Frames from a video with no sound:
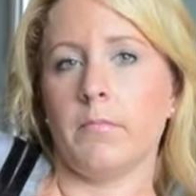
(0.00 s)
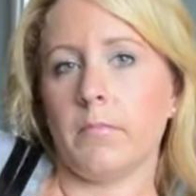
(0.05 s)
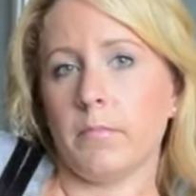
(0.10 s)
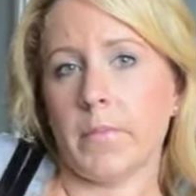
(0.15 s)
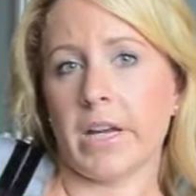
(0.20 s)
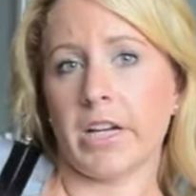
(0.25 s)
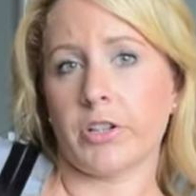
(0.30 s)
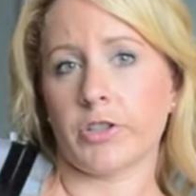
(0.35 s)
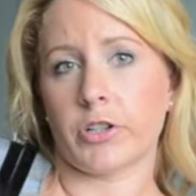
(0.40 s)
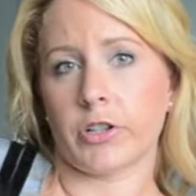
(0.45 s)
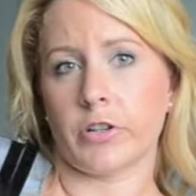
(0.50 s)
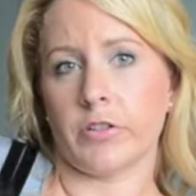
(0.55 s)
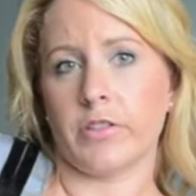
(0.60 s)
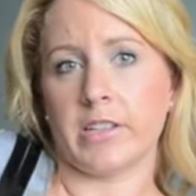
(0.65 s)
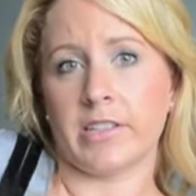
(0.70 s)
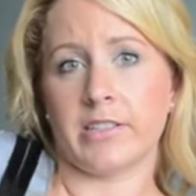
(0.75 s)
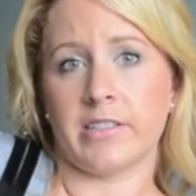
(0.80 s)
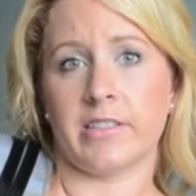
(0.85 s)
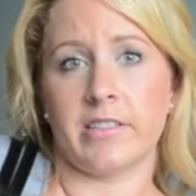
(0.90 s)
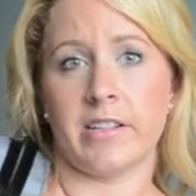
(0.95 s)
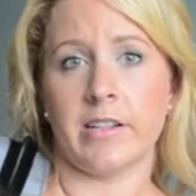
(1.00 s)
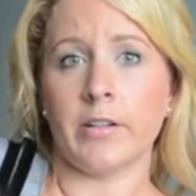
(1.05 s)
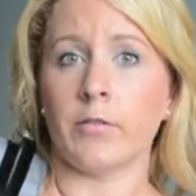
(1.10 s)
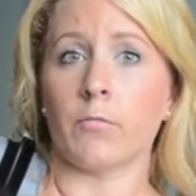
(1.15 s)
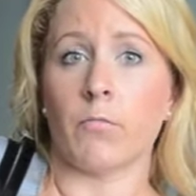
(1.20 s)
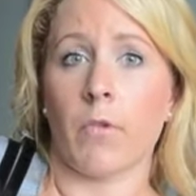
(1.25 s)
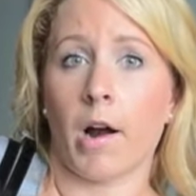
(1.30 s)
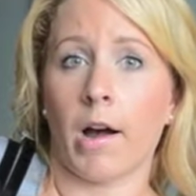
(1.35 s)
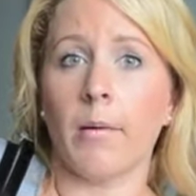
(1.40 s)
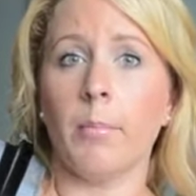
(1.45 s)
make sure this didn't
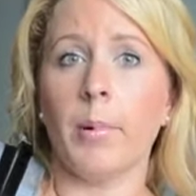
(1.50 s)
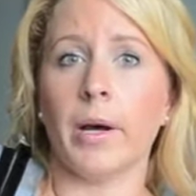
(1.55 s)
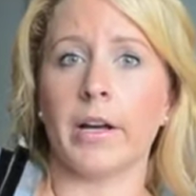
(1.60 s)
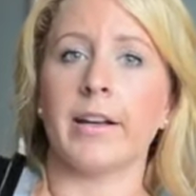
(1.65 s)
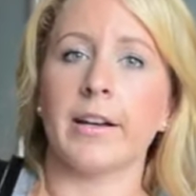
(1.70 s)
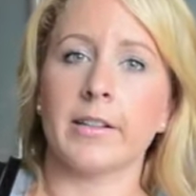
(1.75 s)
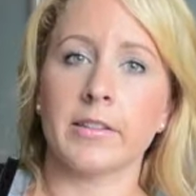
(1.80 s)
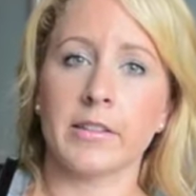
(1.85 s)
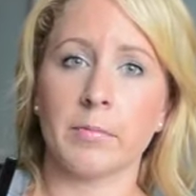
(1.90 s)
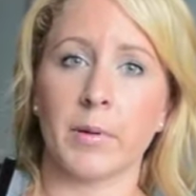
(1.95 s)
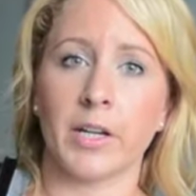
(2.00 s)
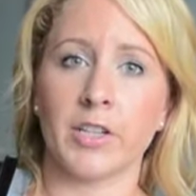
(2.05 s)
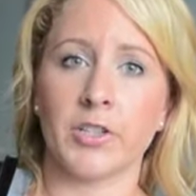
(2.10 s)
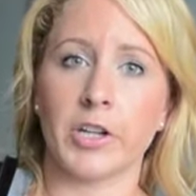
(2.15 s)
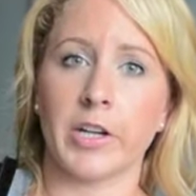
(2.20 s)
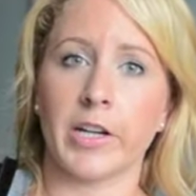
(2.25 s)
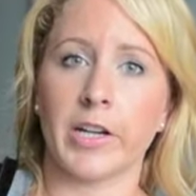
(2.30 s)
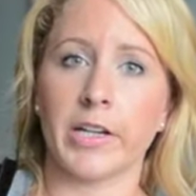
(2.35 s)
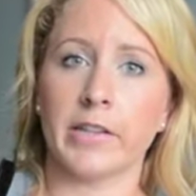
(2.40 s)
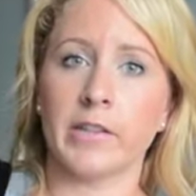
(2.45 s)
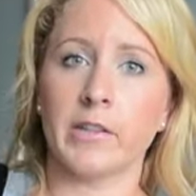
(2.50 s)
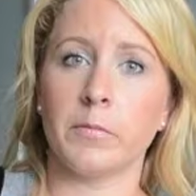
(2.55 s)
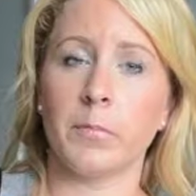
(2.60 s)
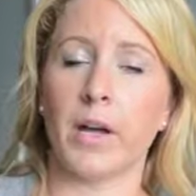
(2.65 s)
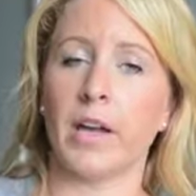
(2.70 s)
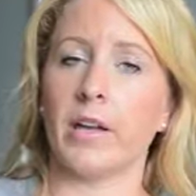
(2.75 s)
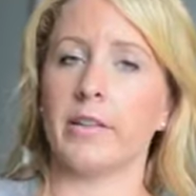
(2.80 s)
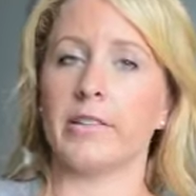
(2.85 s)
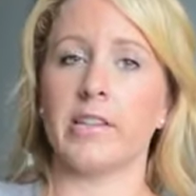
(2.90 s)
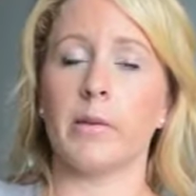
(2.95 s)
rub against my jeans,
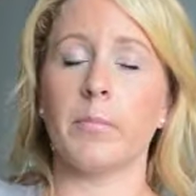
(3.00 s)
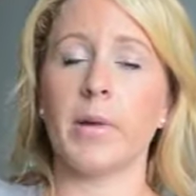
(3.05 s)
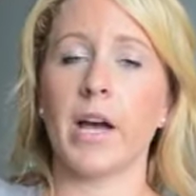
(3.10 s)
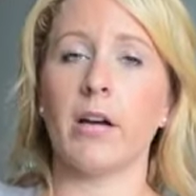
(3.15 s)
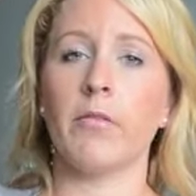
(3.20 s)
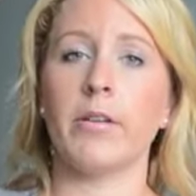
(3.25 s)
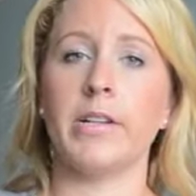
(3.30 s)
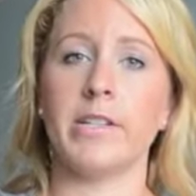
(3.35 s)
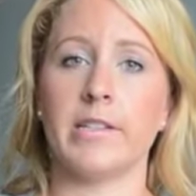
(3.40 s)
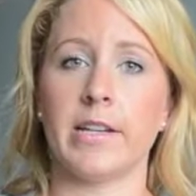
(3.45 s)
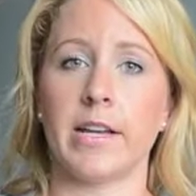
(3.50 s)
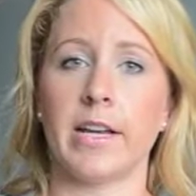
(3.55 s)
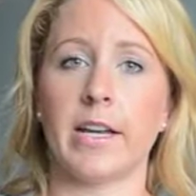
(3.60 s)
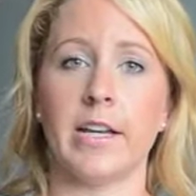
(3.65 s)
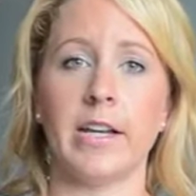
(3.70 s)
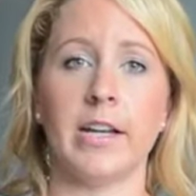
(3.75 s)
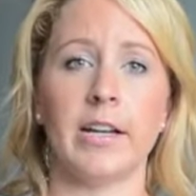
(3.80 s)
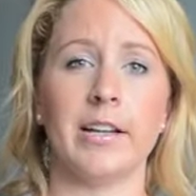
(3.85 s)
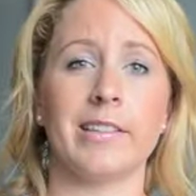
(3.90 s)
but somehow it did.